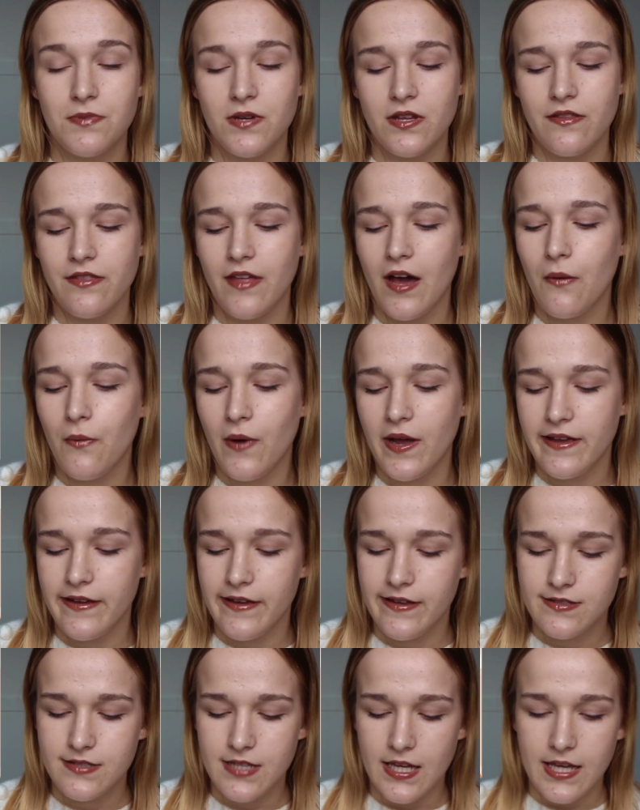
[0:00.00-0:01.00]
but that way
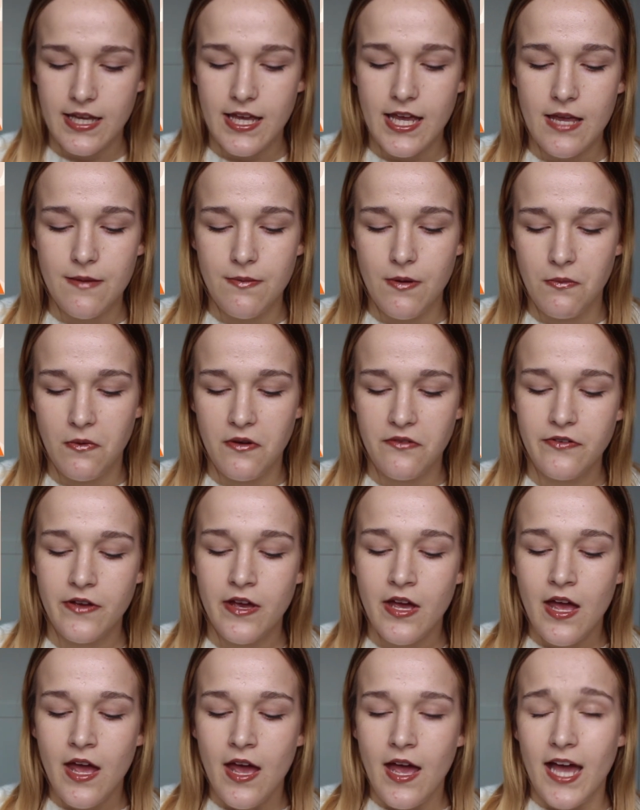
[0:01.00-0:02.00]
it's in keeping with
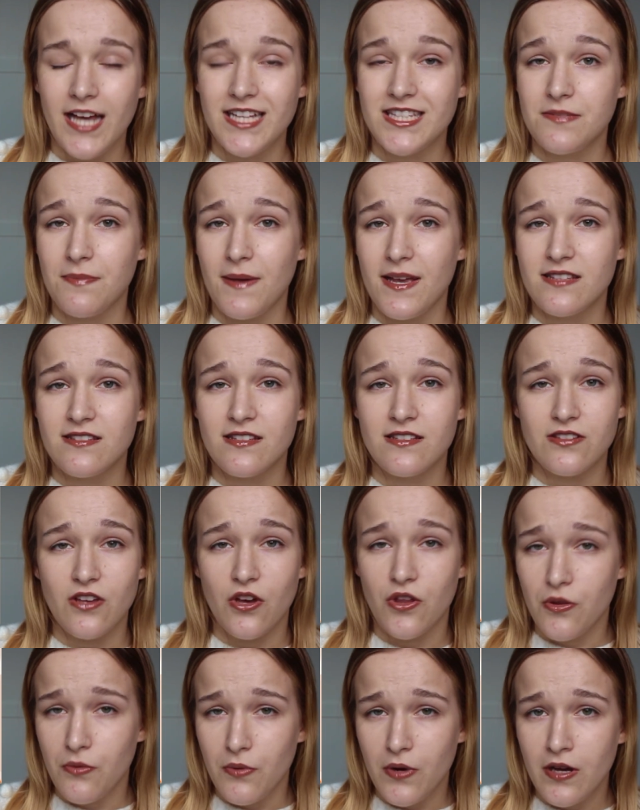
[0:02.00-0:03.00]
Headspace's
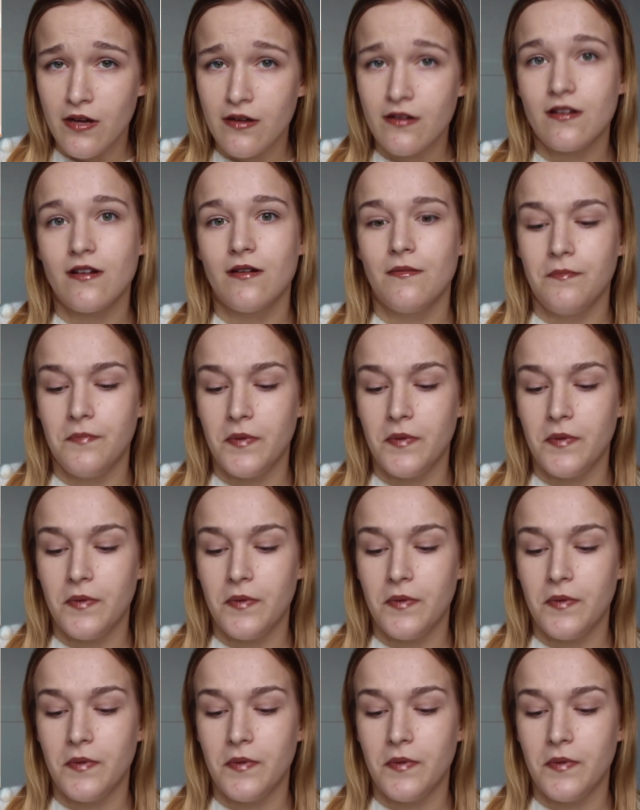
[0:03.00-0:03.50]
other work.